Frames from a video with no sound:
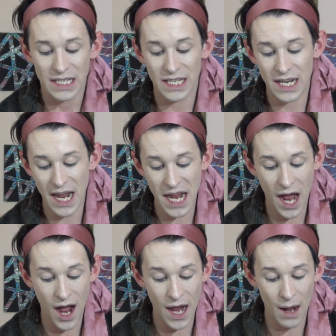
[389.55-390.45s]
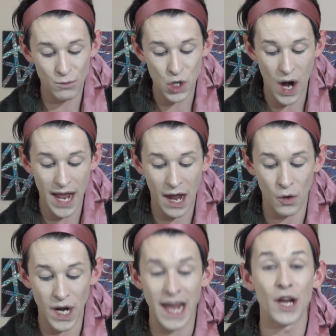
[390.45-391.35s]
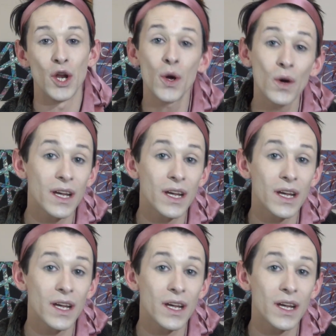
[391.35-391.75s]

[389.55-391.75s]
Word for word: Today I am trying out a new